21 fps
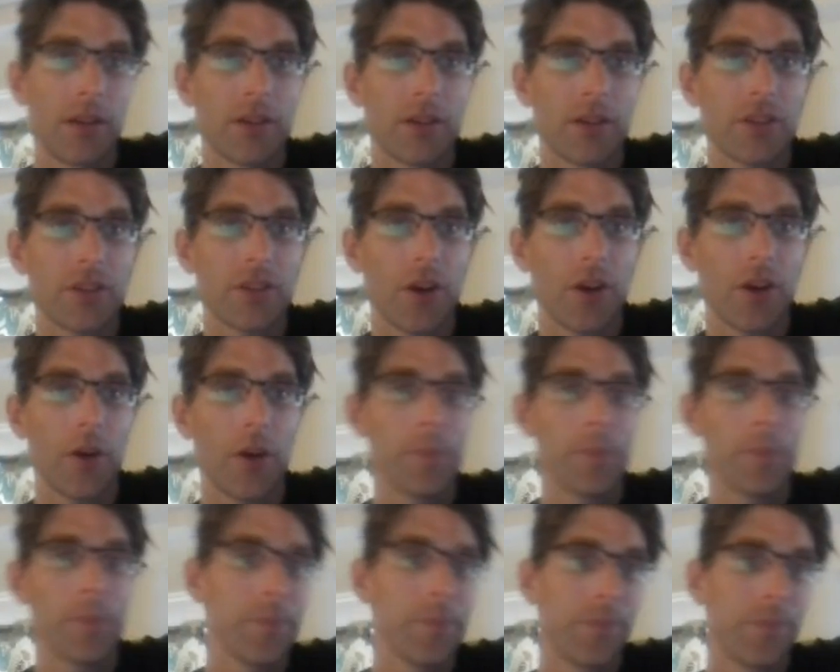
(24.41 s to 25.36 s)

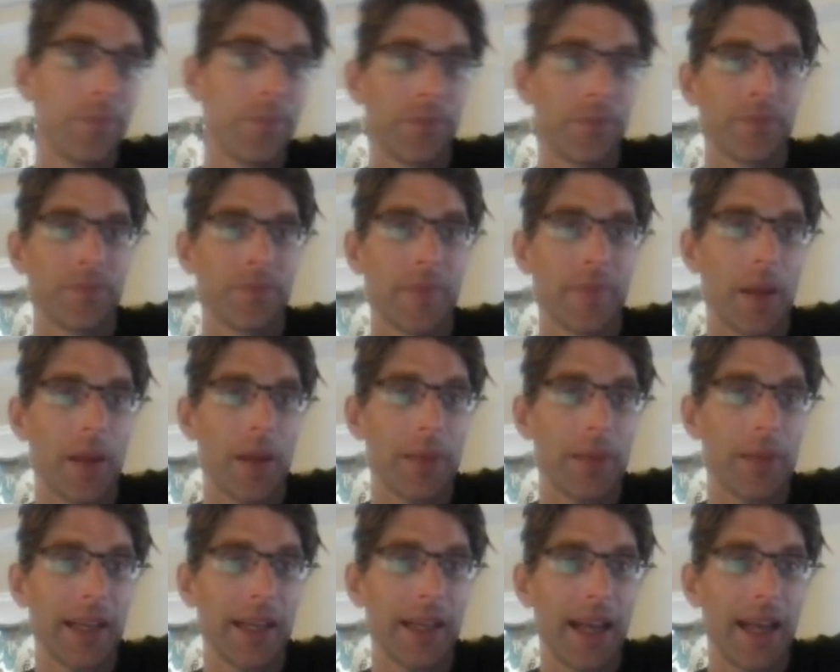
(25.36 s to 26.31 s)
So,
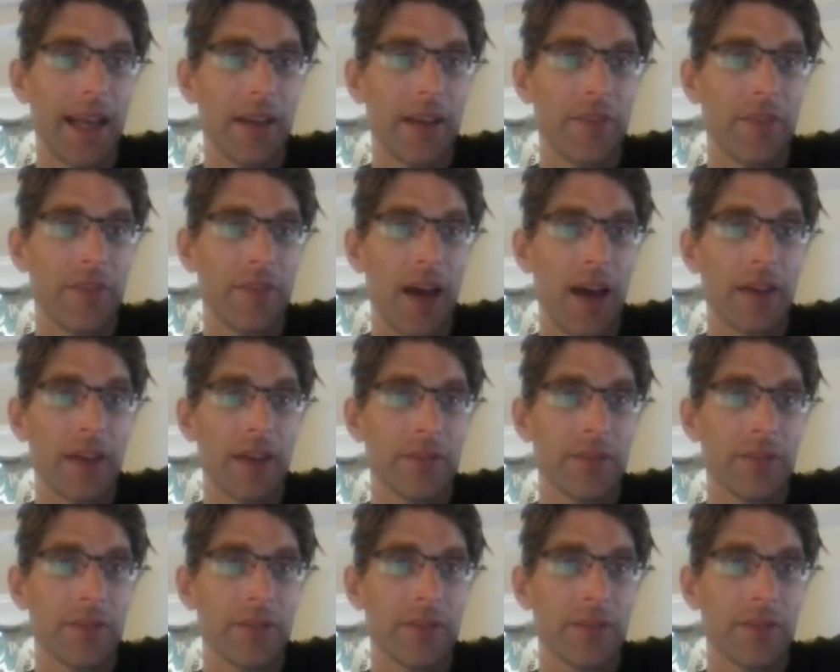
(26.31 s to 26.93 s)
played knight F5,